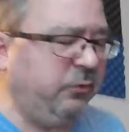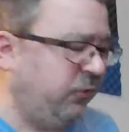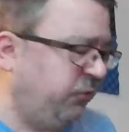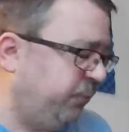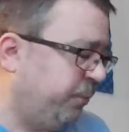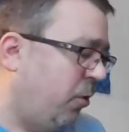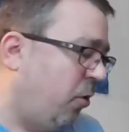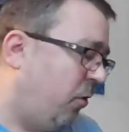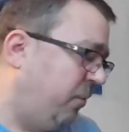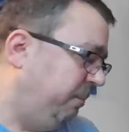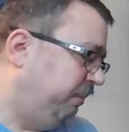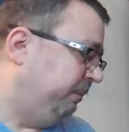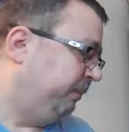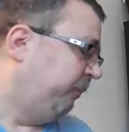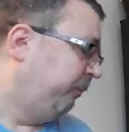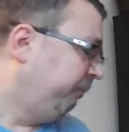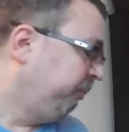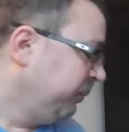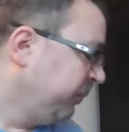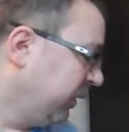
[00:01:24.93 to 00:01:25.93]
small.
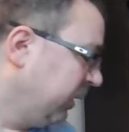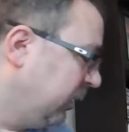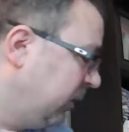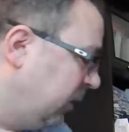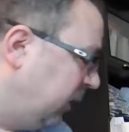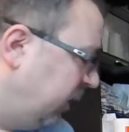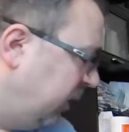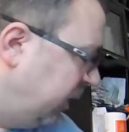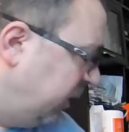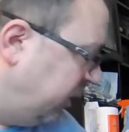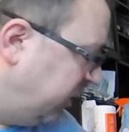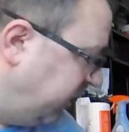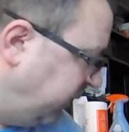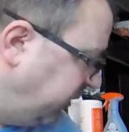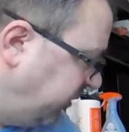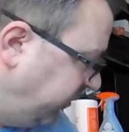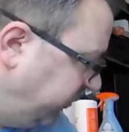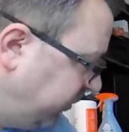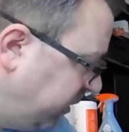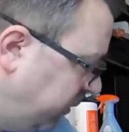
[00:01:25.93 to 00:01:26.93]
It
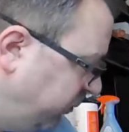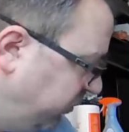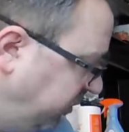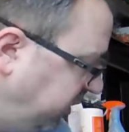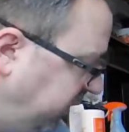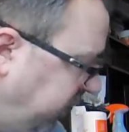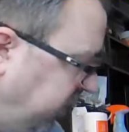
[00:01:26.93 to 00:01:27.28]
does come with a